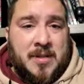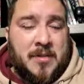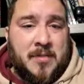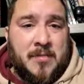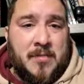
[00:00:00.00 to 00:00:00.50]

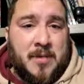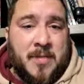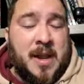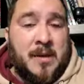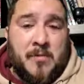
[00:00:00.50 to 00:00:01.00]
So with a
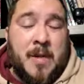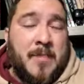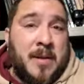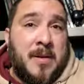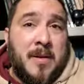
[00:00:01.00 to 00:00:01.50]
regular
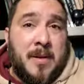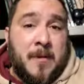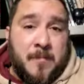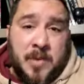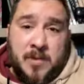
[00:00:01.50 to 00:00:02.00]
weapon,
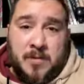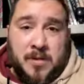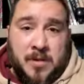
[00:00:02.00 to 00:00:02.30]
you